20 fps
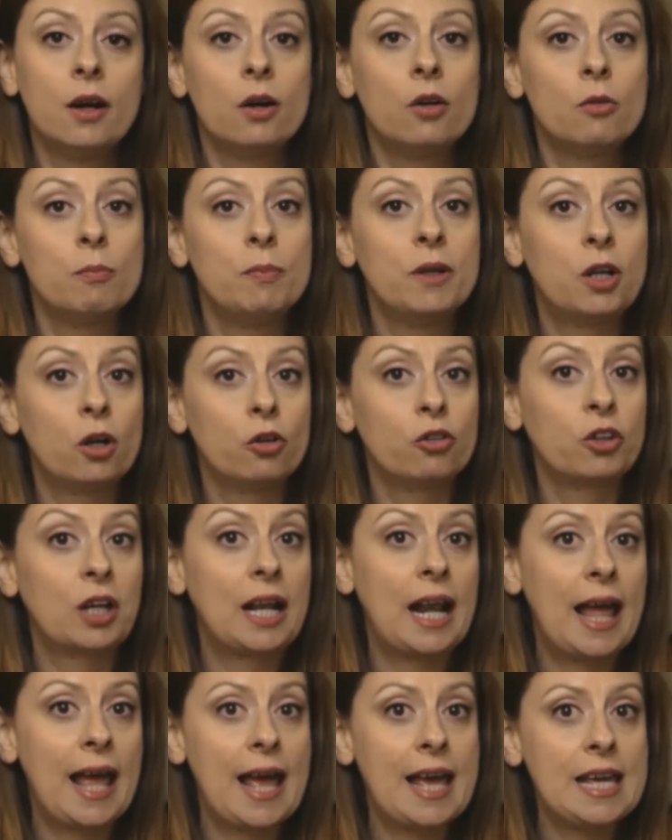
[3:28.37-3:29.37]
because
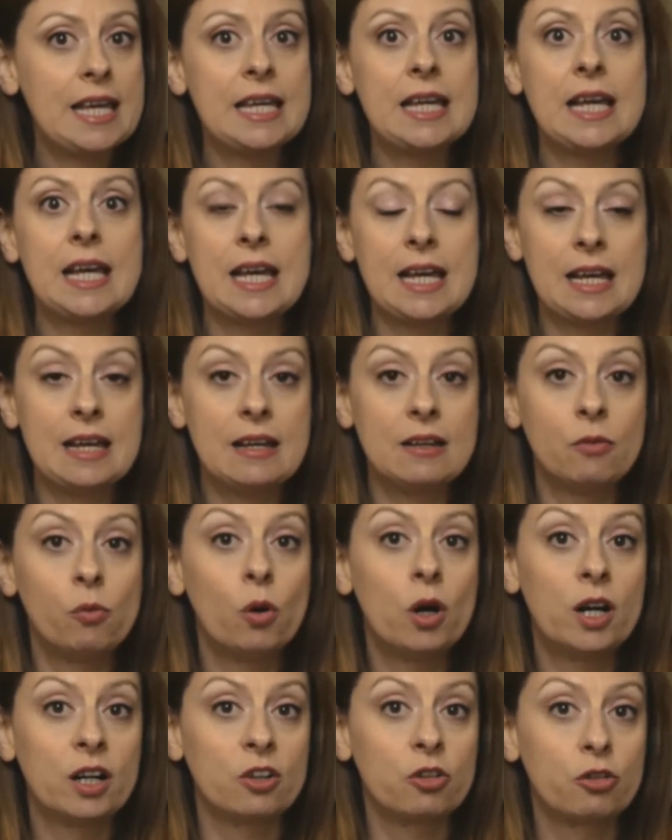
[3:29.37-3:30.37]
clay
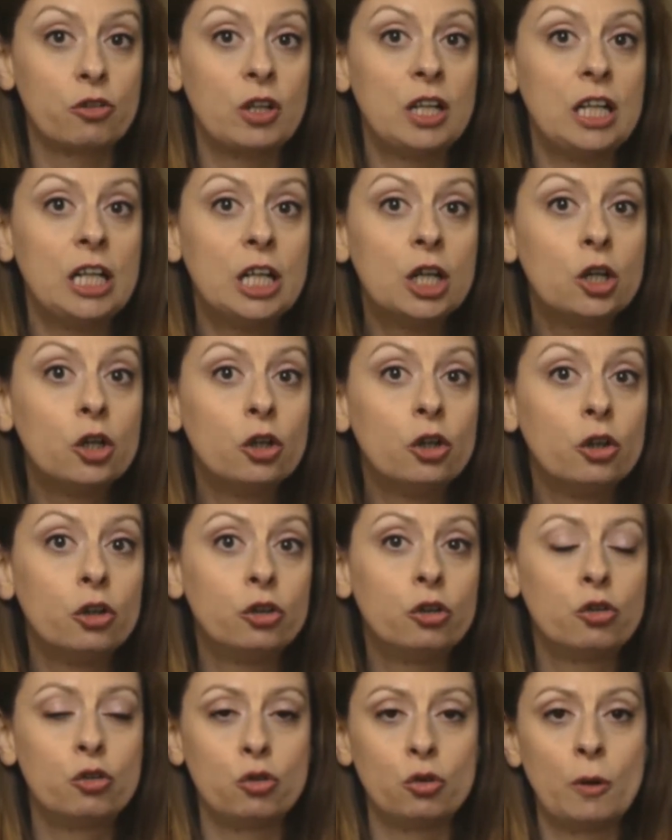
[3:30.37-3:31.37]
works really
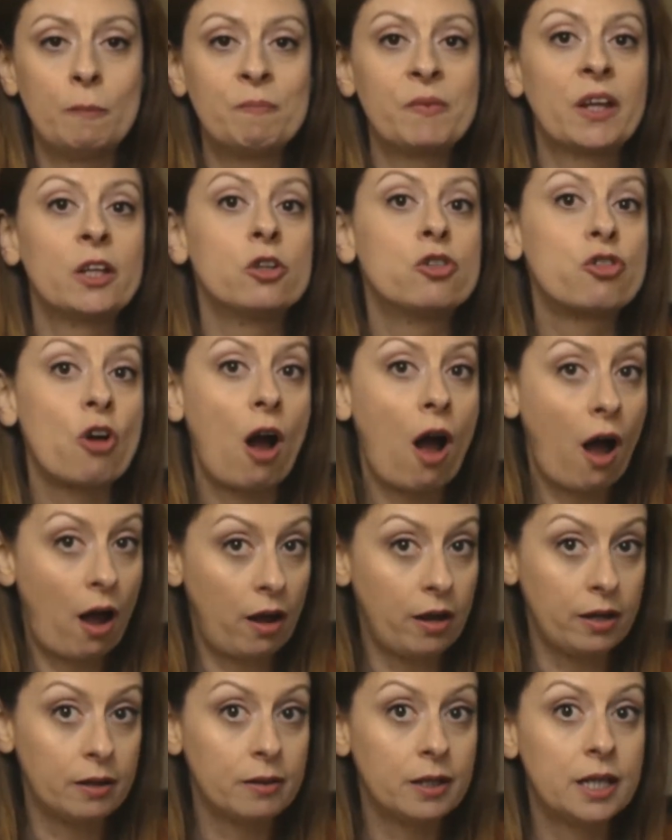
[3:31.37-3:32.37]
good to
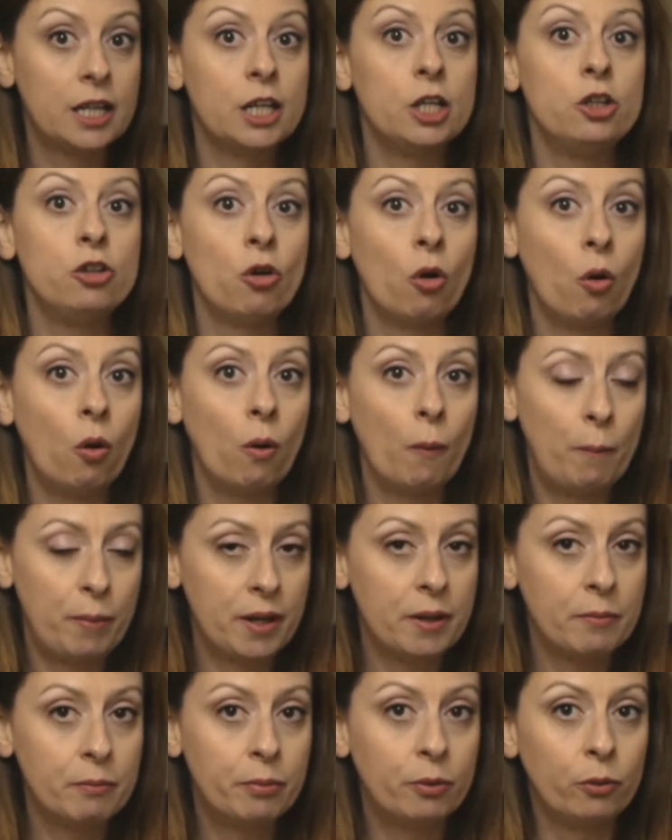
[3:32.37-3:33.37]
dry your
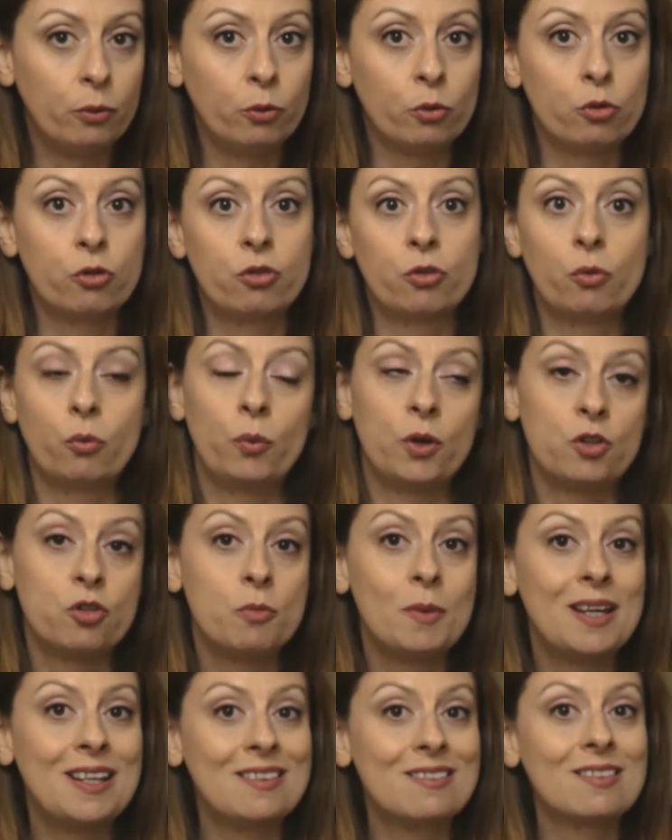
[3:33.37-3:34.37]
pimples, which
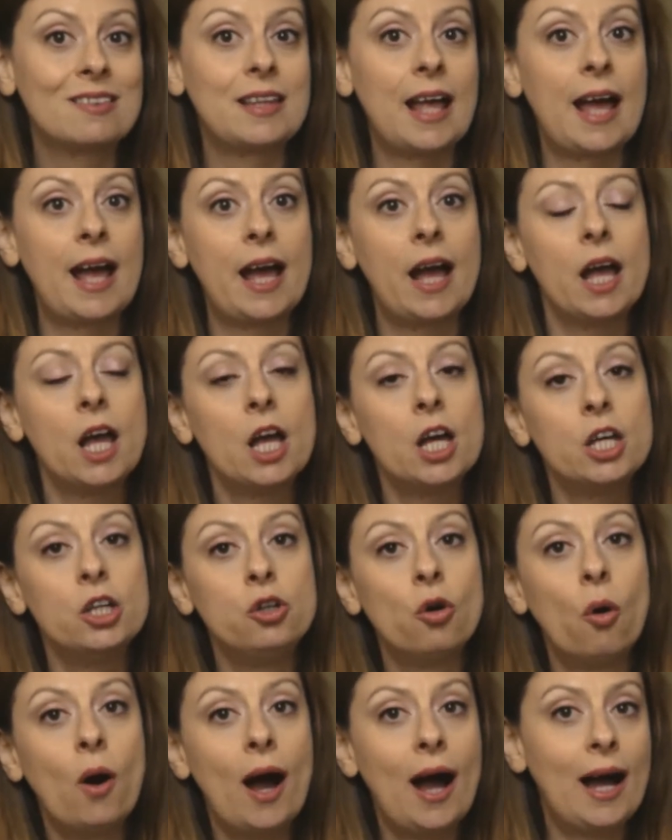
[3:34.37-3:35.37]
means that
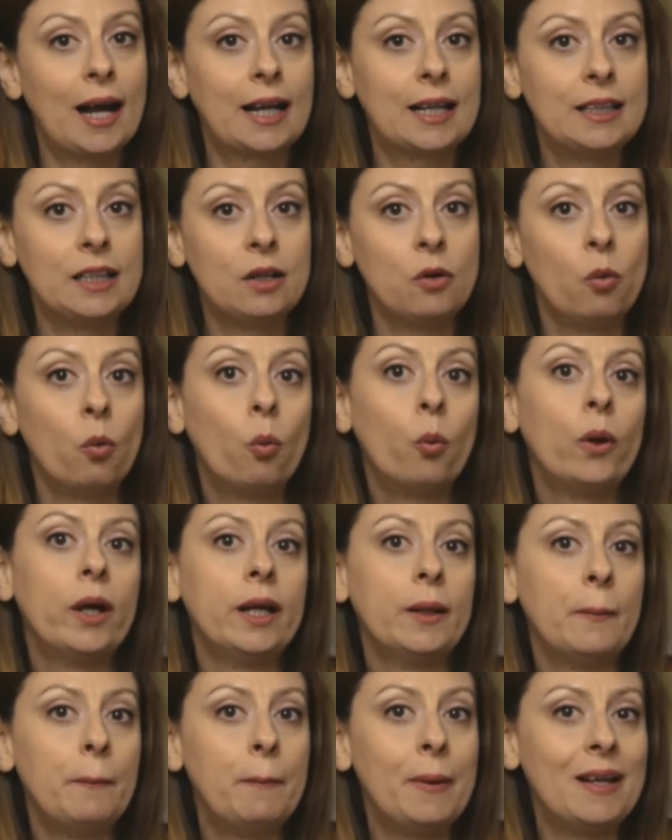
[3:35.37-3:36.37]
your acne
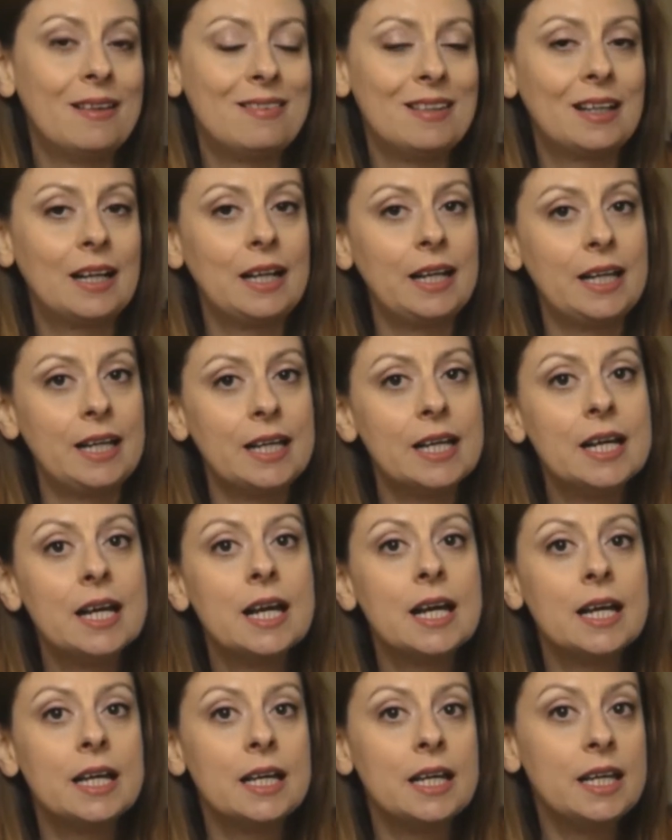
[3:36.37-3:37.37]
will basically
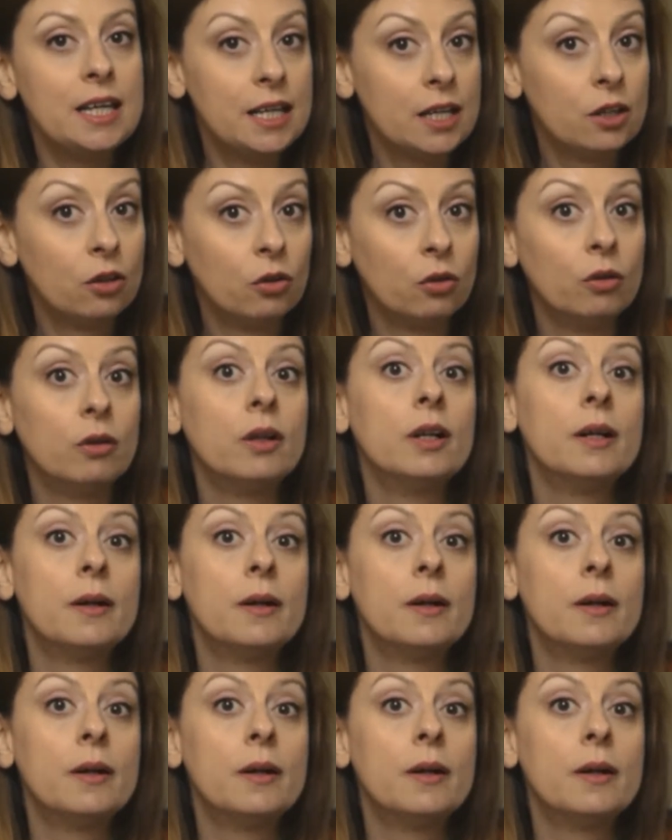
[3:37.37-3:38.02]
heal